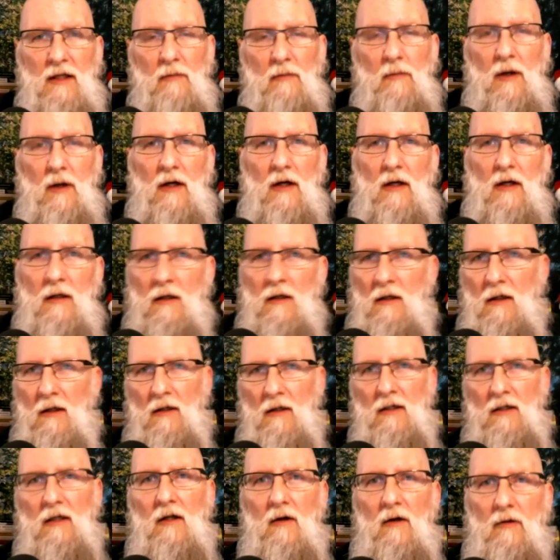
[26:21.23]
And by,
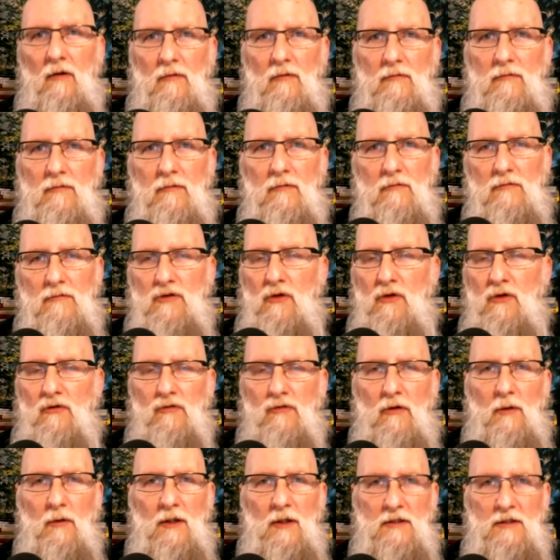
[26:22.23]
2 or
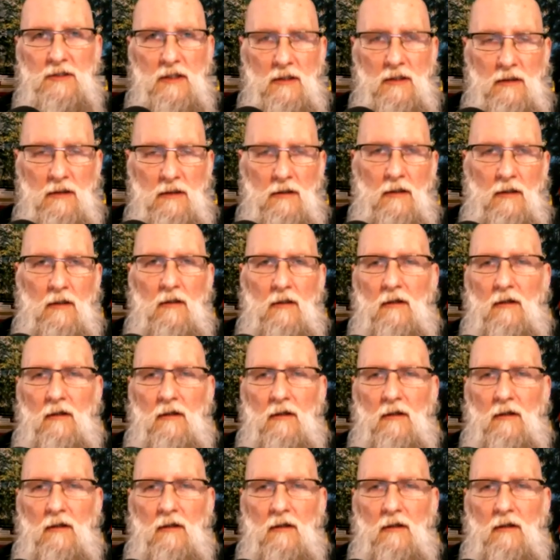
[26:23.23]
3 weeks in,